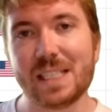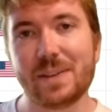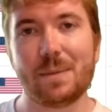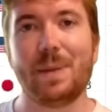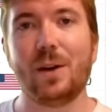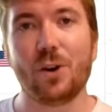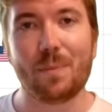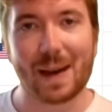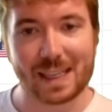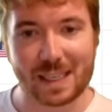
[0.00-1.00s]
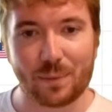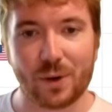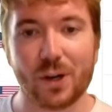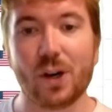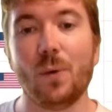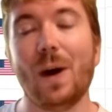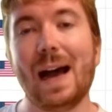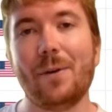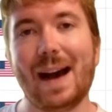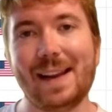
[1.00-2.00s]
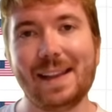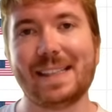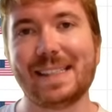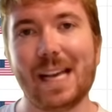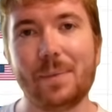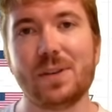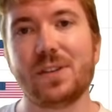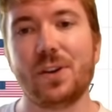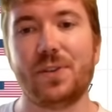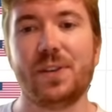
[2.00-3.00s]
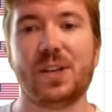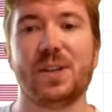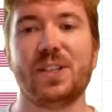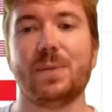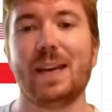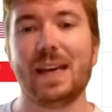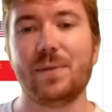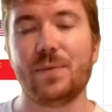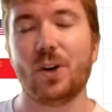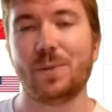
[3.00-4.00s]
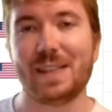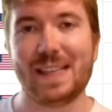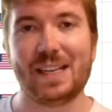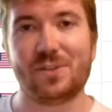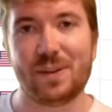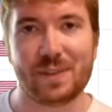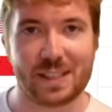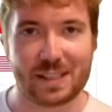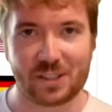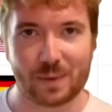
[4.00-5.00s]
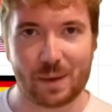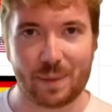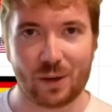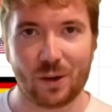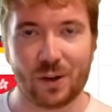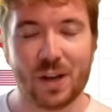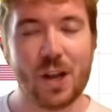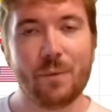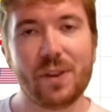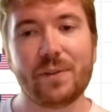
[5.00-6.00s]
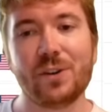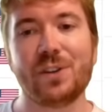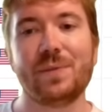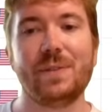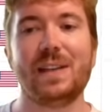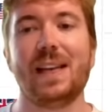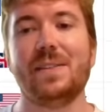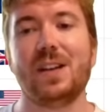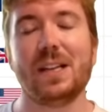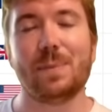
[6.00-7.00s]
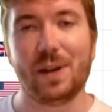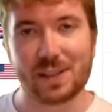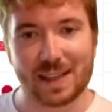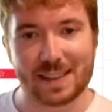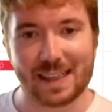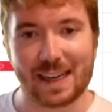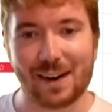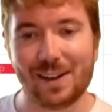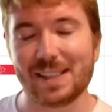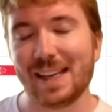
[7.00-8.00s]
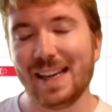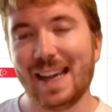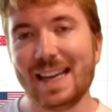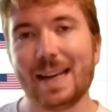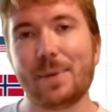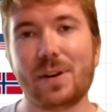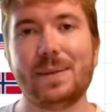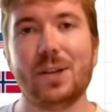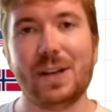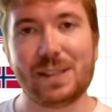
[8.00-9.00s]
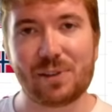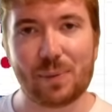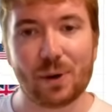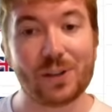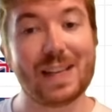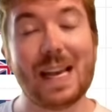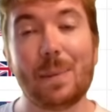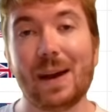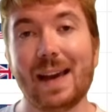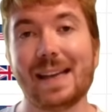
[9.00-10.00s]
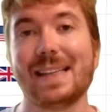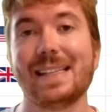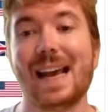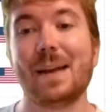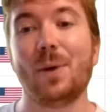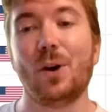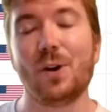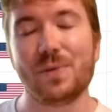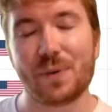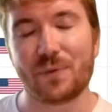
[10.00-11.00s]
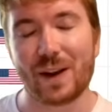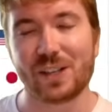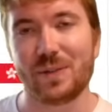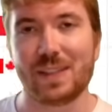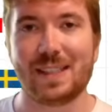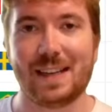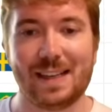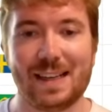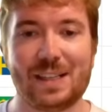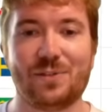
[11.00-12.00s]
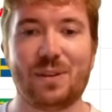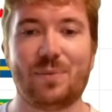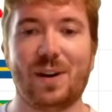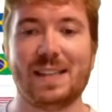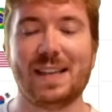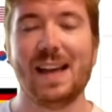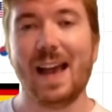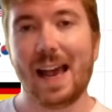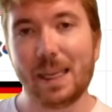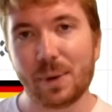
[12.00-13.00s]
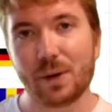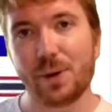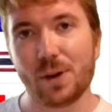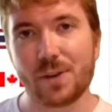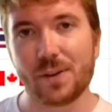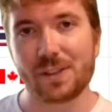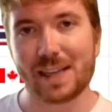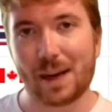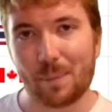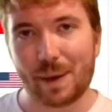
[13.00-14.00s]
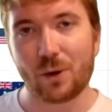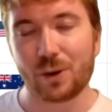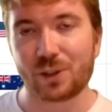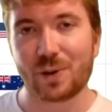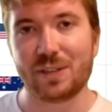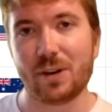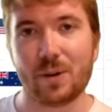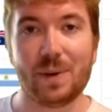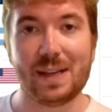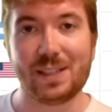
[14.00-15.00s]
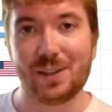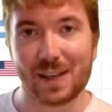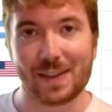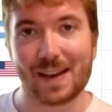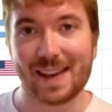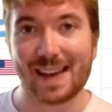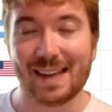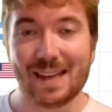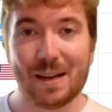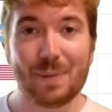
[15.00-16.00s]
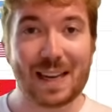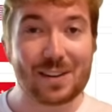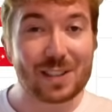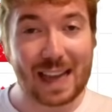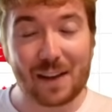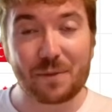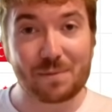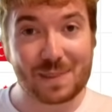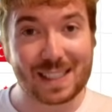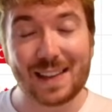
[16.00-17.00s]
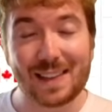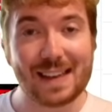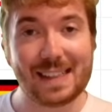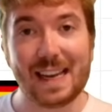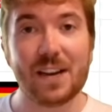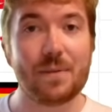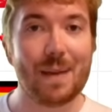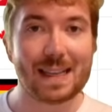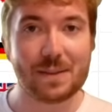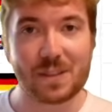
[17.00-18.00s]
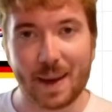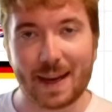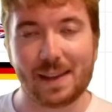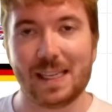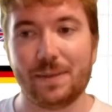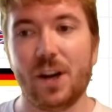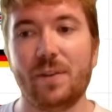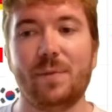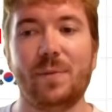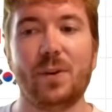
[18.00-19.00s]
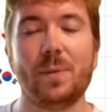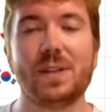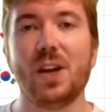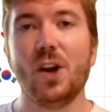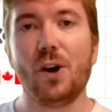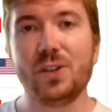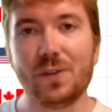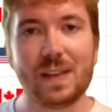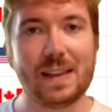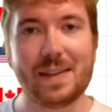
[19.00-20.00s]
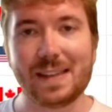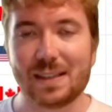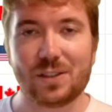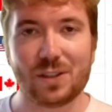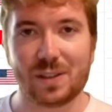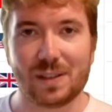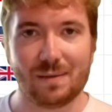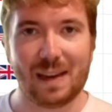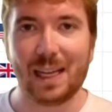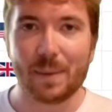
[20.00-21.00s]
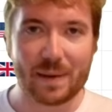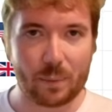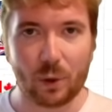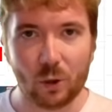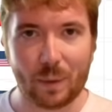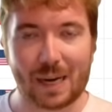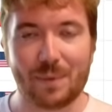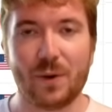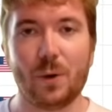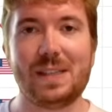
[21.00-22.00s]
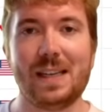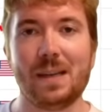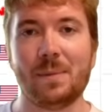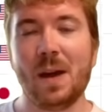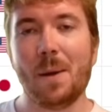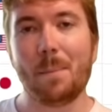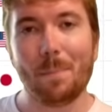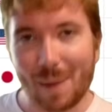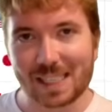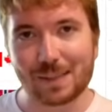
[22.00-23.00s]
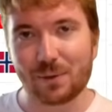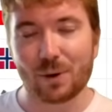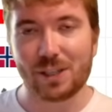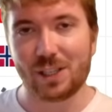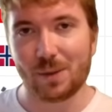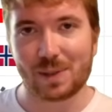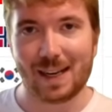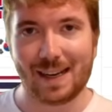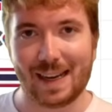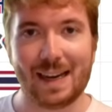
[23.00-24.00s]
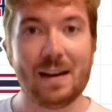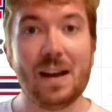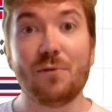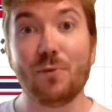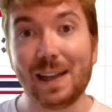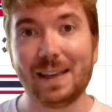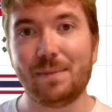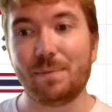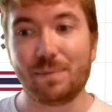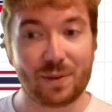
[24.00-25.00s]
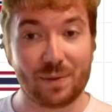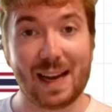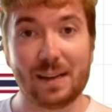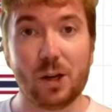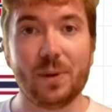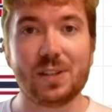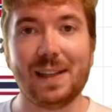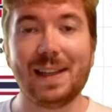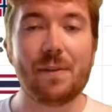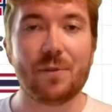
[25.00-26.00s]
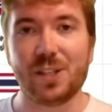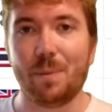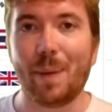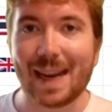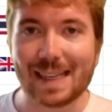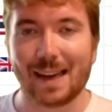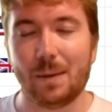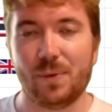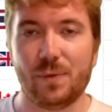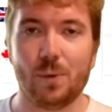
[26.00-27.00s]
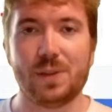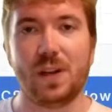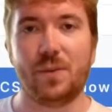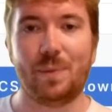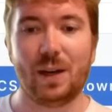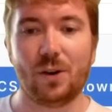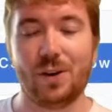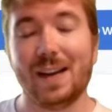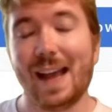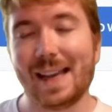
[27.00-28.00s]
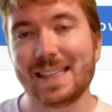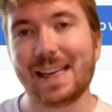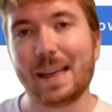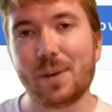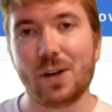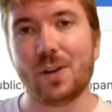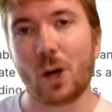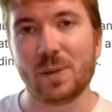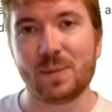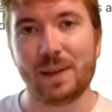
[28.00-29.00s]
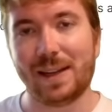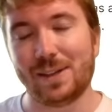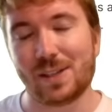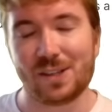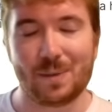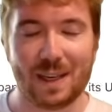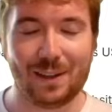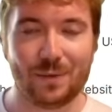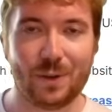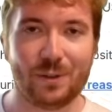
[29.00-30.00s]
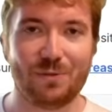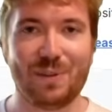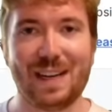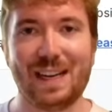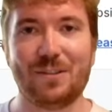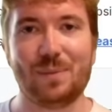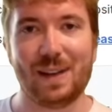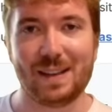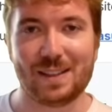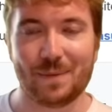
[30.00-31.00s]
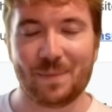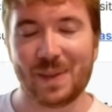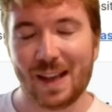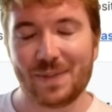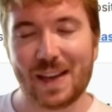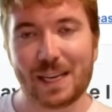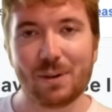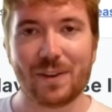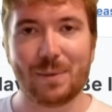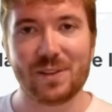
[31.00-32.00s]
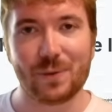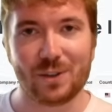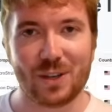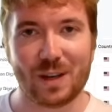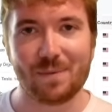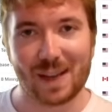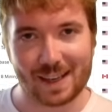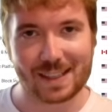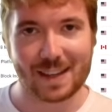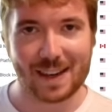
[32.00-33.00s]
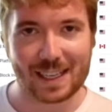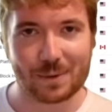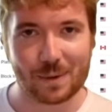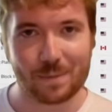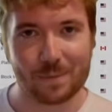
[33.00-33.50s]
visit BitcoinMagazinePro.com, where our analytics help you to cut through the noise to make informed, data-driven decisions about Bitcoin. With over 150 live charts, personalized indicator alerts, in-depth crypto industry reports, API access, and more, all for a fraction of the standard industry price. And let me know what your thoughts are on Bitcoin treasury companies. Do you think that they potentially have seen their day of massive speculative overperformance, or do you think that this is just a little bit of a pullback before we see them massively rocket to the upside again and really provide almost a leverage beta outperformance of Bitcoin? As I said, let me know in the comments below, and on social media I forward to reading and replying to them. Thank you all very much for watching, and I'll see you in the next one.